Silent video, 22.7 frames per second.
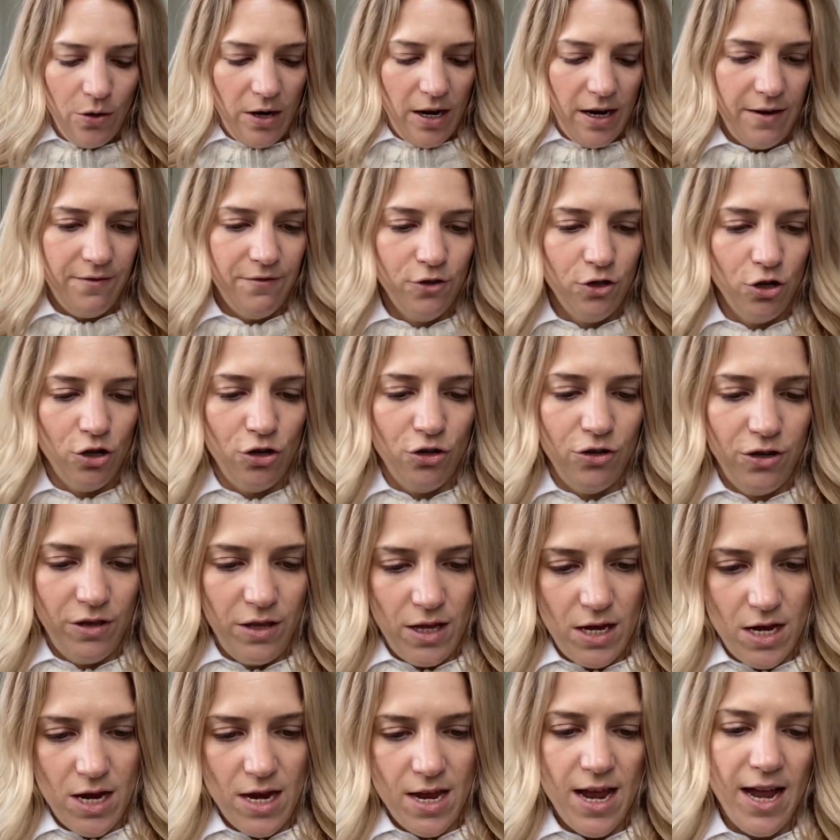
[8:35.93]
I've got
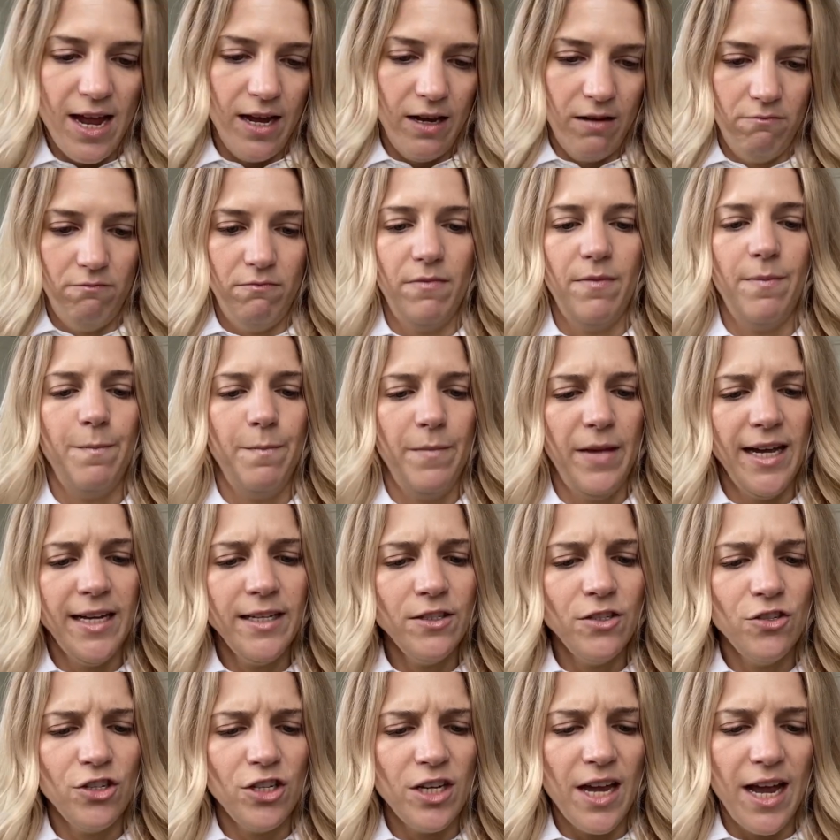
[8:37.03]
the
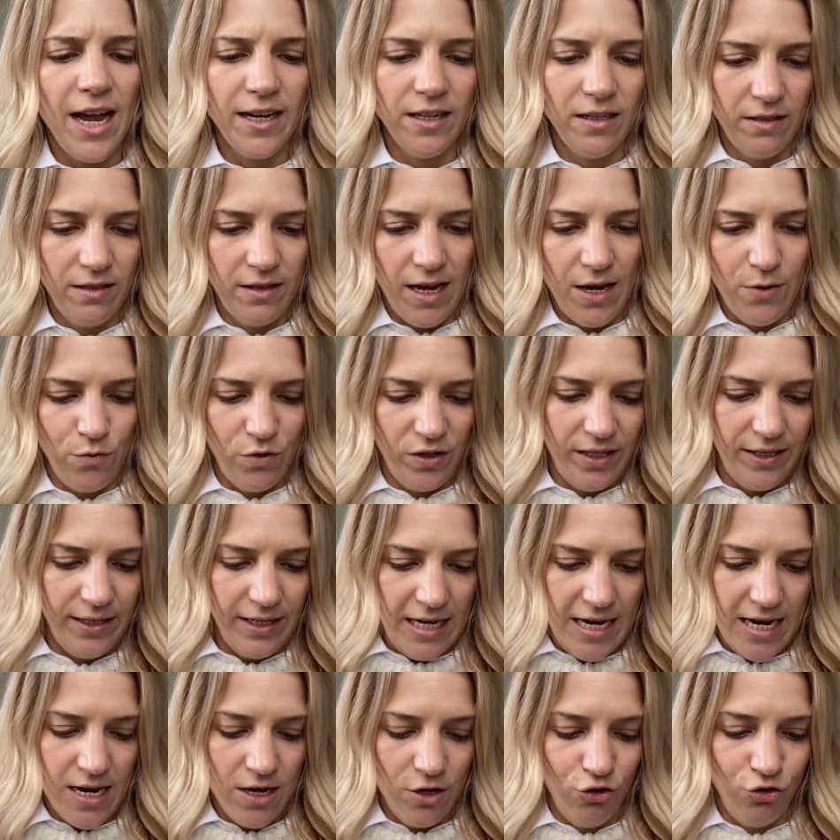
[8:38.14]
SGX
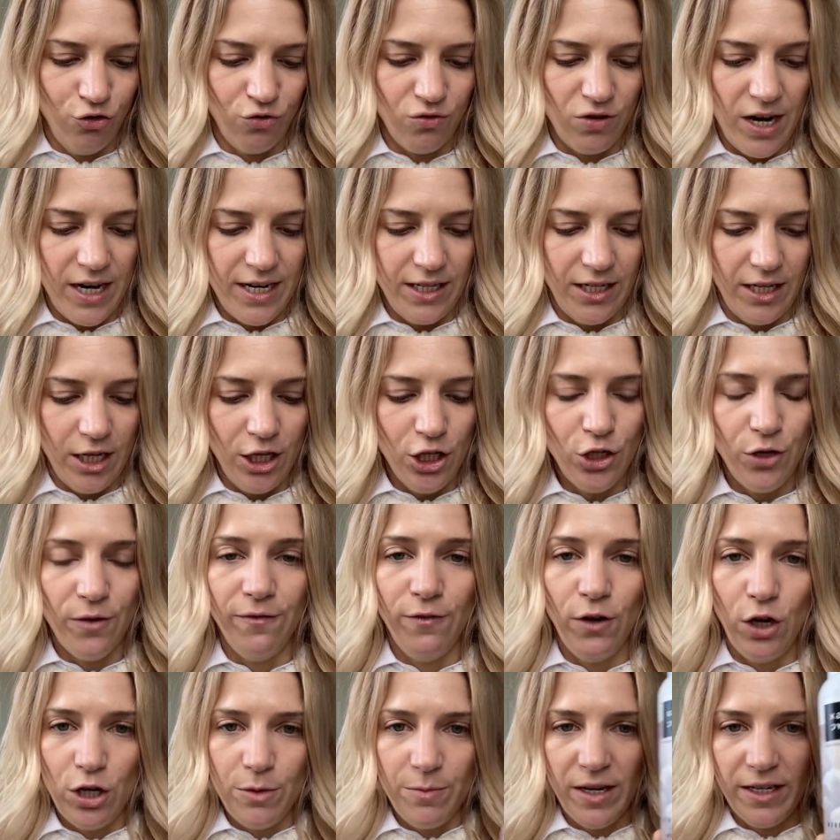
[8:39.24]
NYC Dry Touch
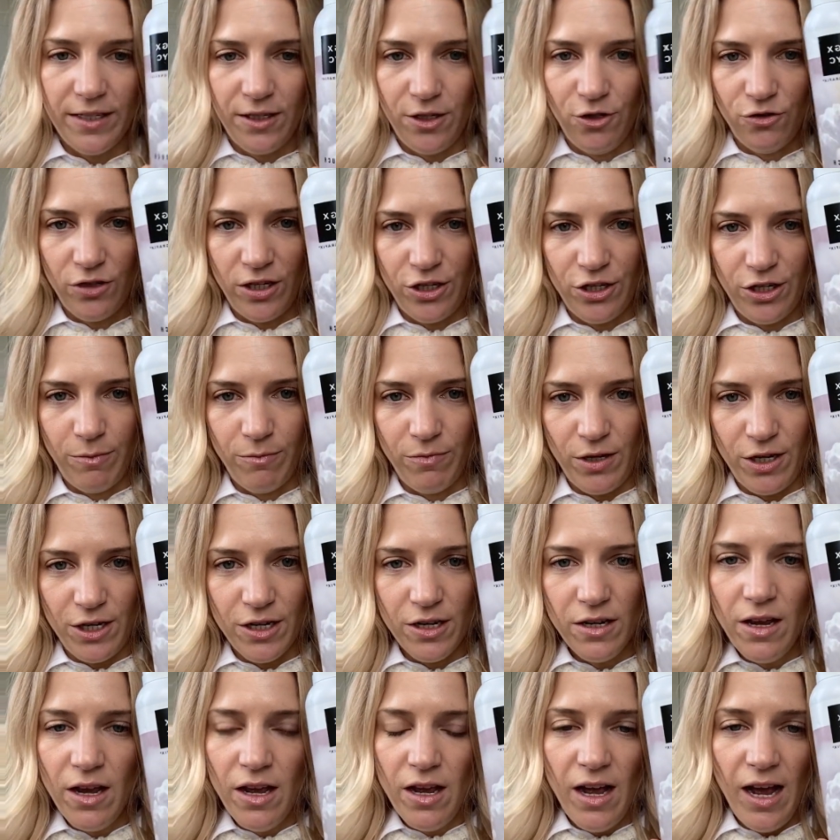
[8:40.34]
Volumizing Dry Shampoo.
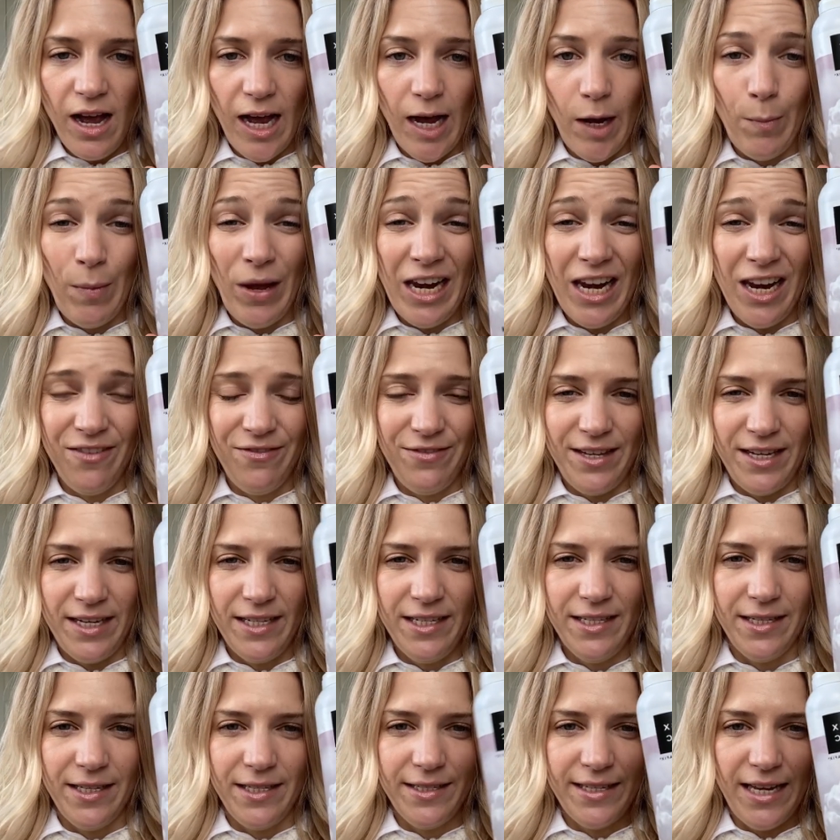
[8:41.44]
I love this,
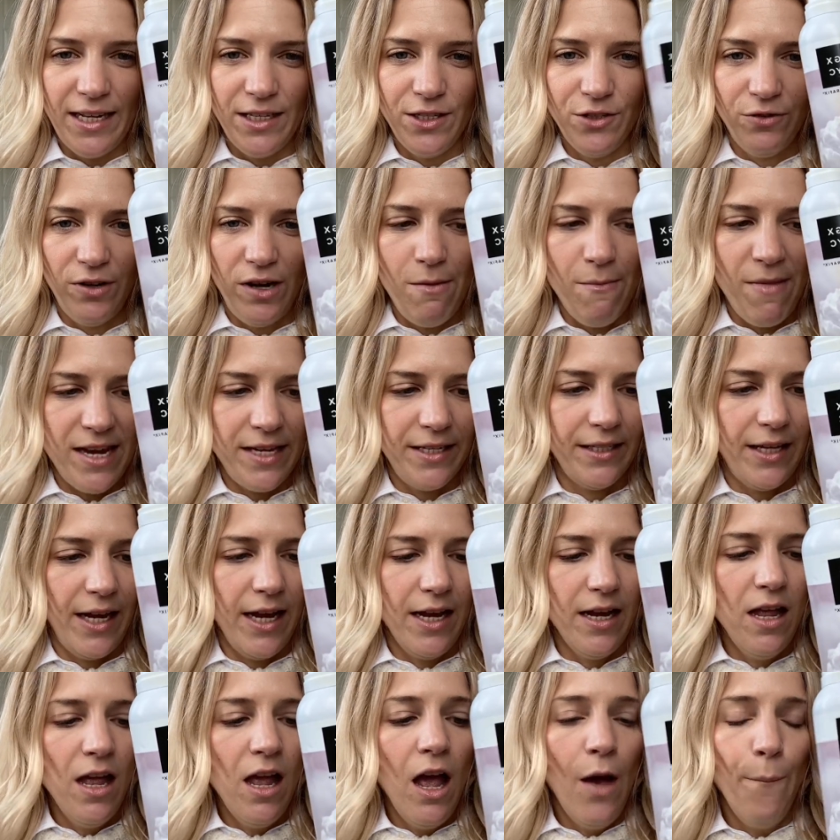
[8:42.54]
the scent's really
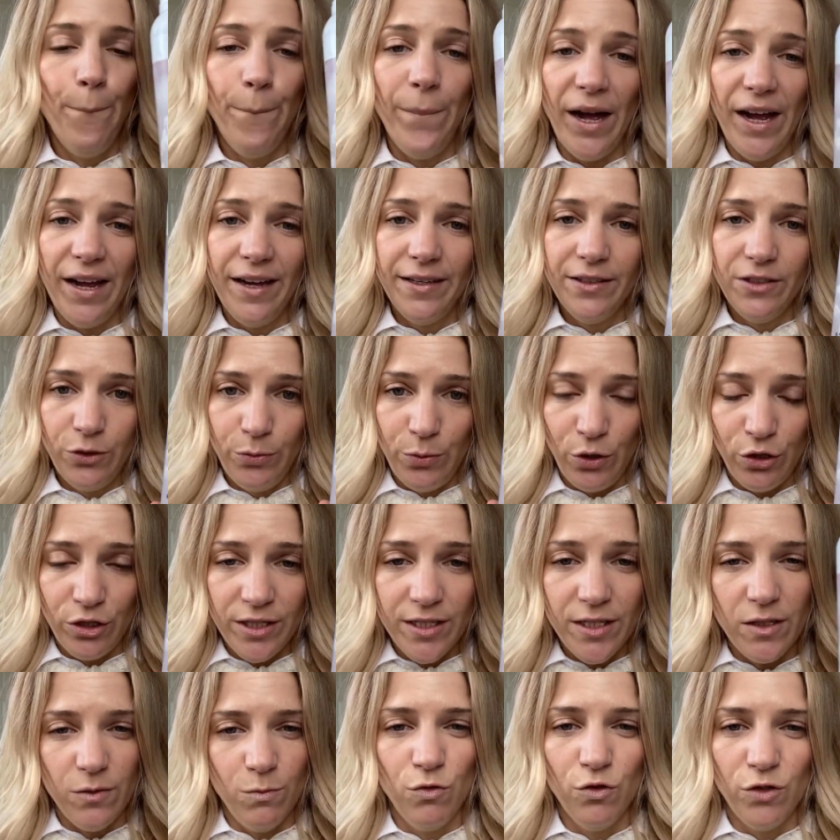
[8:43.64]
amazing, but to be honest,
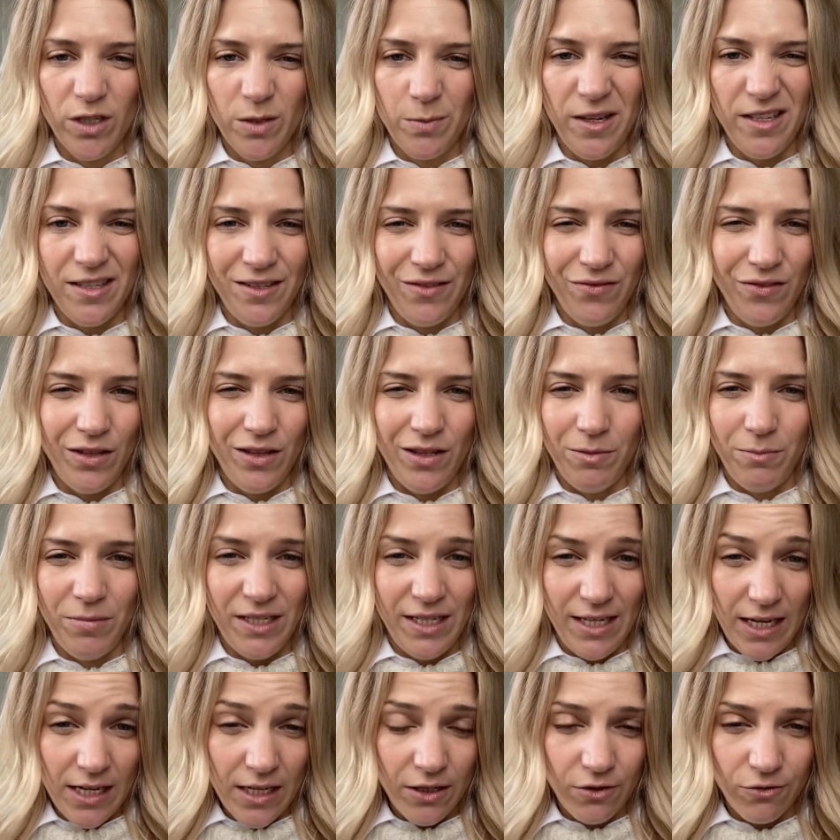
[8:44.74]
it's more expensive than the
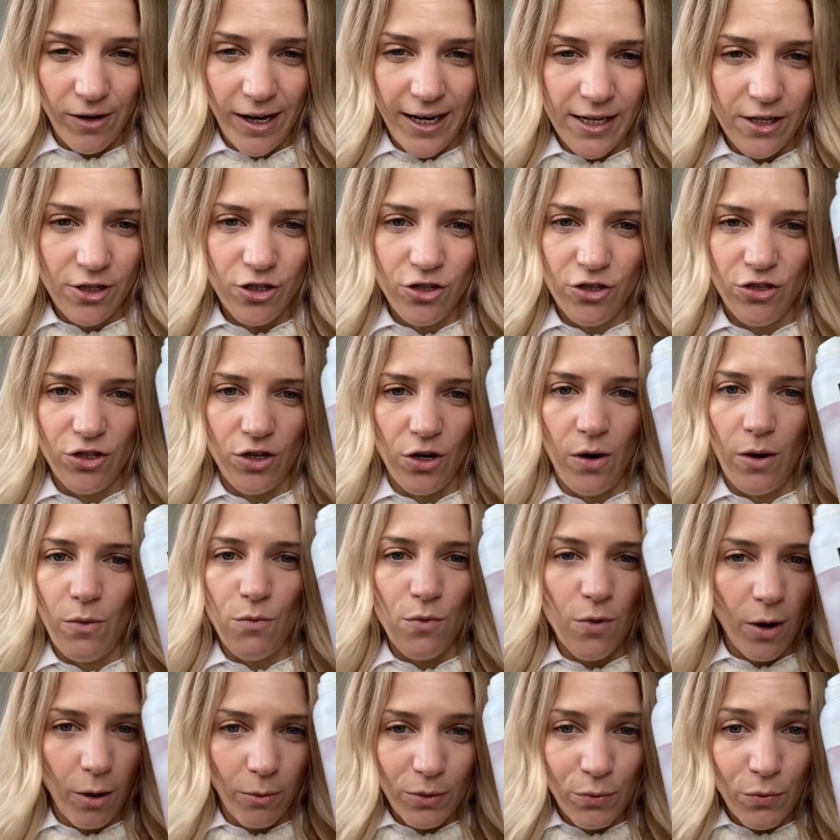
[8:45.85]
Batiste range, so I
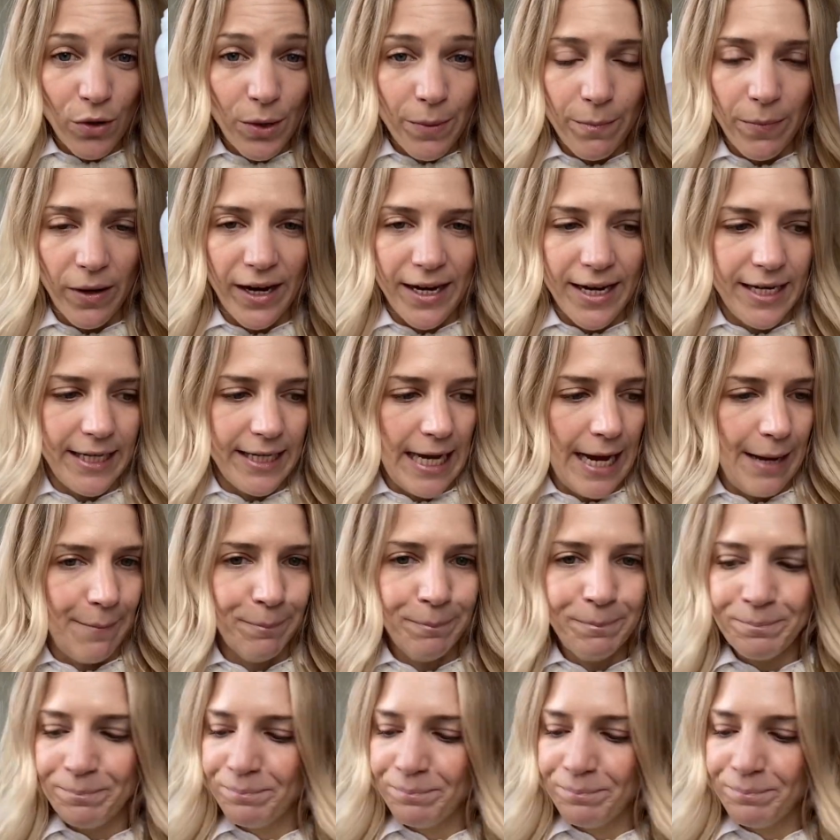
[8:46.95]
probably wouldn't buy it again.